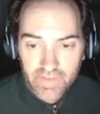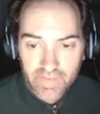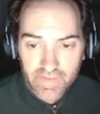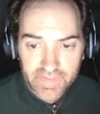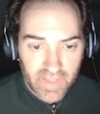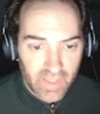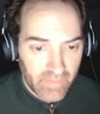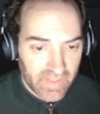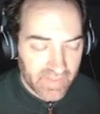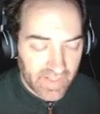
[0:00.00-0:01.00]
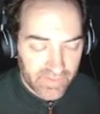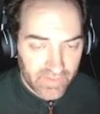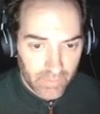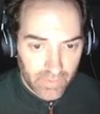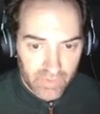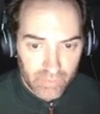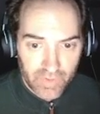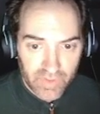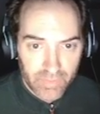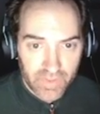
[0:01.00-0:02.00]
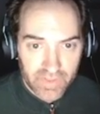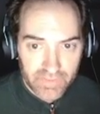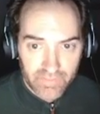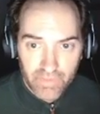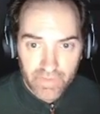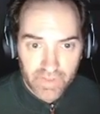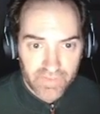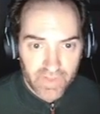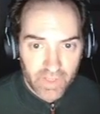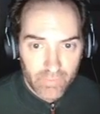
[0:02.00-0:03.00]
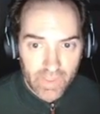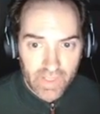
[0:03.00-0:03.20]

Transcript: This game gets extra bonus points because for the first time we